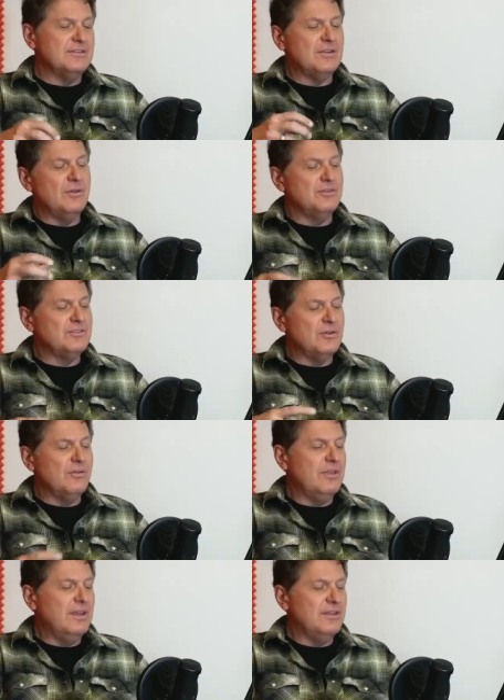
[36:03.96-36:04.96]
so so
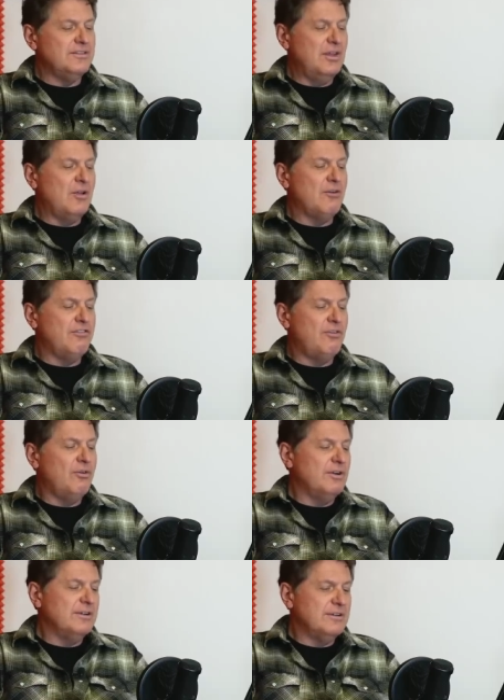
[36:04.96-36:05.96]
the CEO of
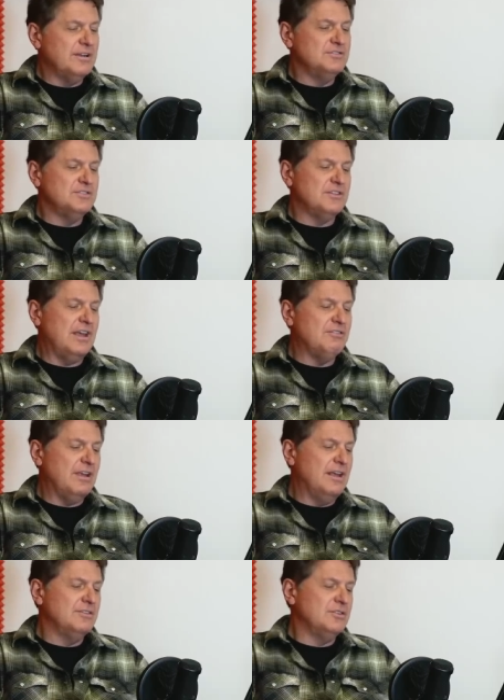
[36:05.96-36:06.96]
Ford doesn't just have
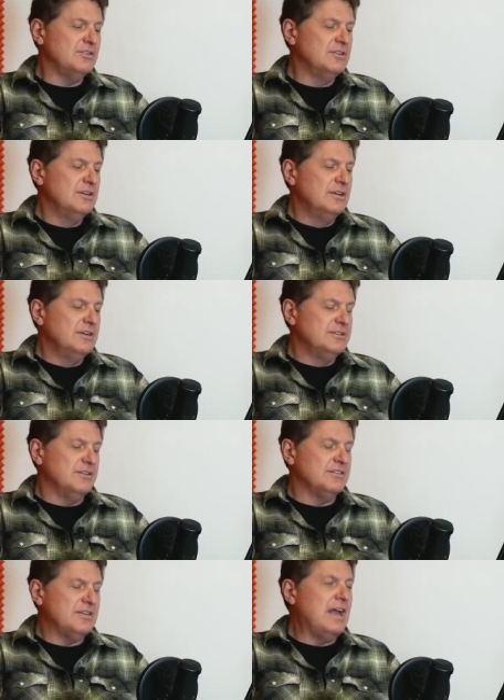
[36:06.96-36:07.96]
to answer to
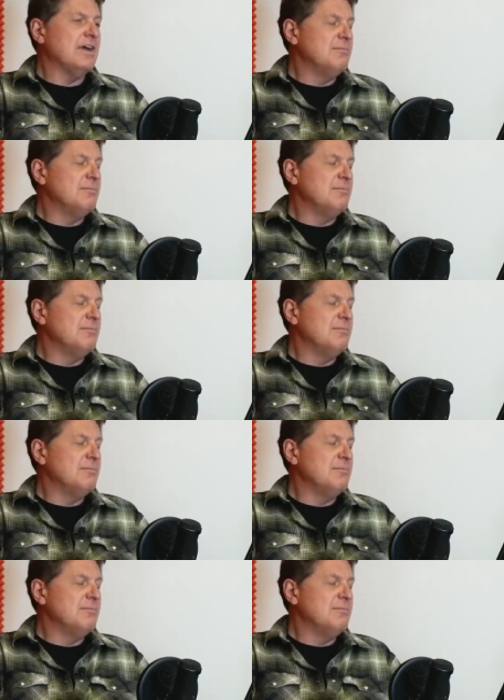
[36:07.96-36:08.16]
the stock